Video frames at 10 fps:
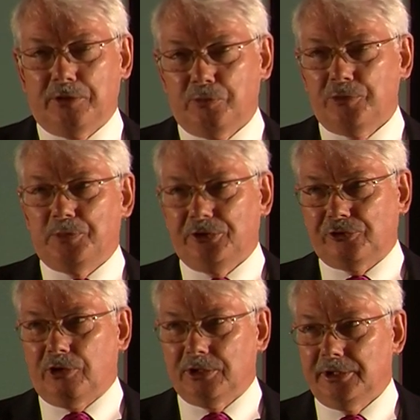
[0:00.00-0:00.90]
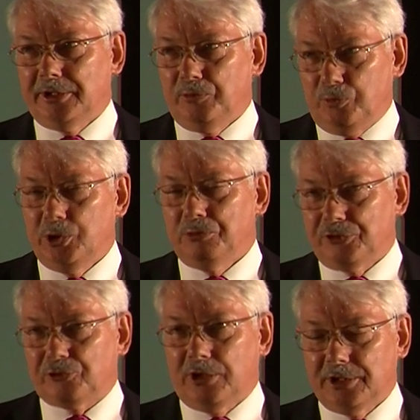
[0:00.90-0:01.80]
Uh, we've been struggling, we were
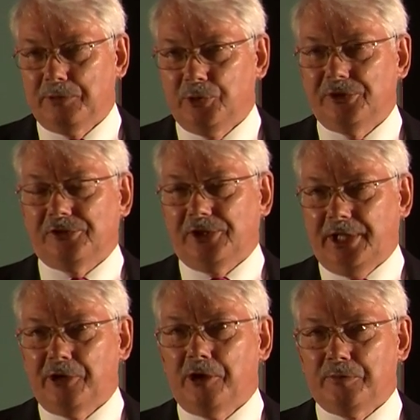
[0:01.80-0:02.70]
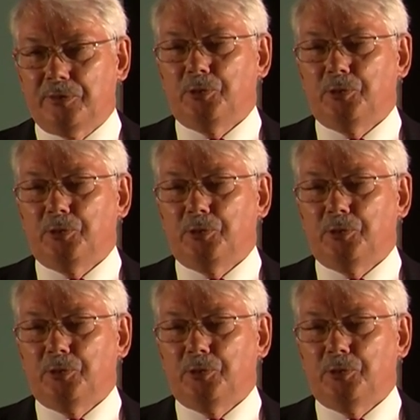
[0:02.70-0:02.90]
struggling with this in Arup.